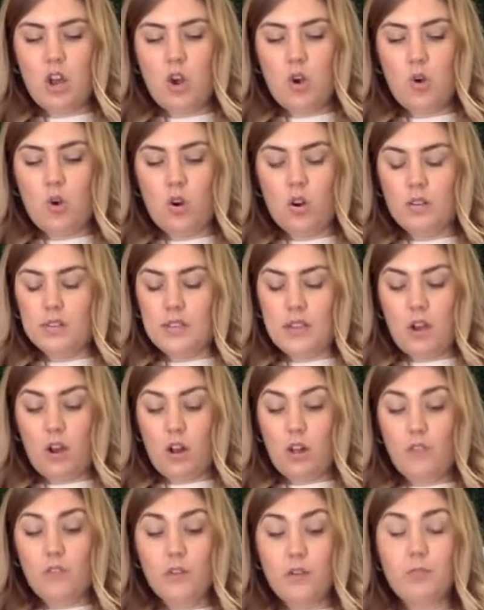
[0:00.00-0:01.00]
or say
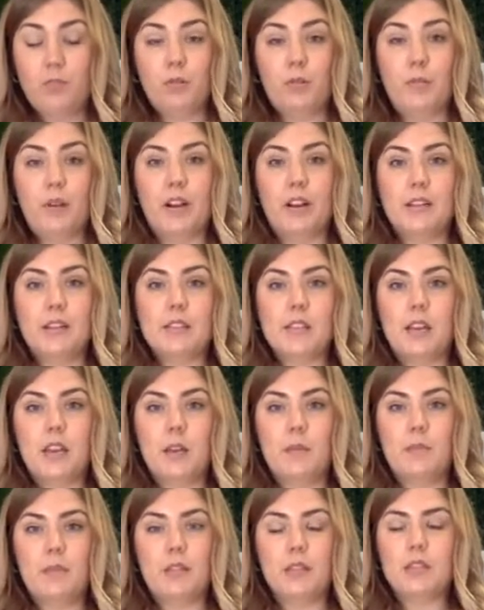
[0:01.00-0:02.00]
all of your blueberries, end
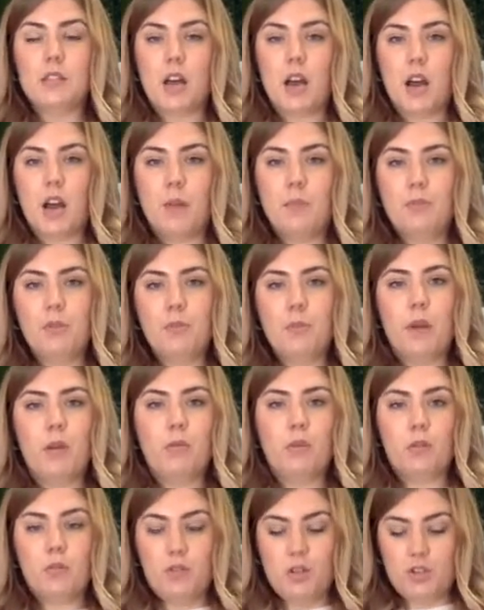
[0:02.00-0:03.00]
up at the top, you might
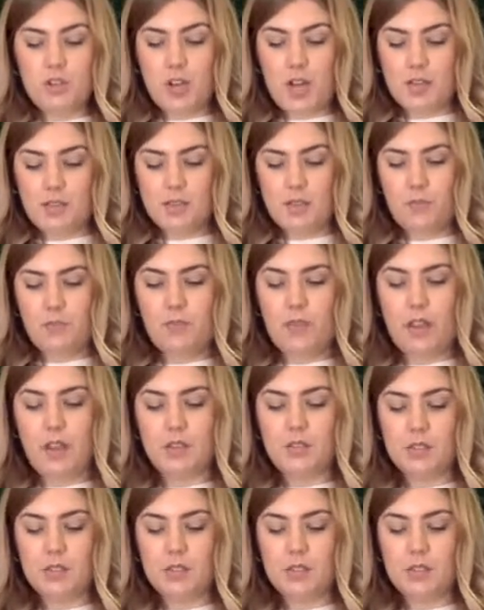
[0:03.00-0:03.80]
want to adjust something.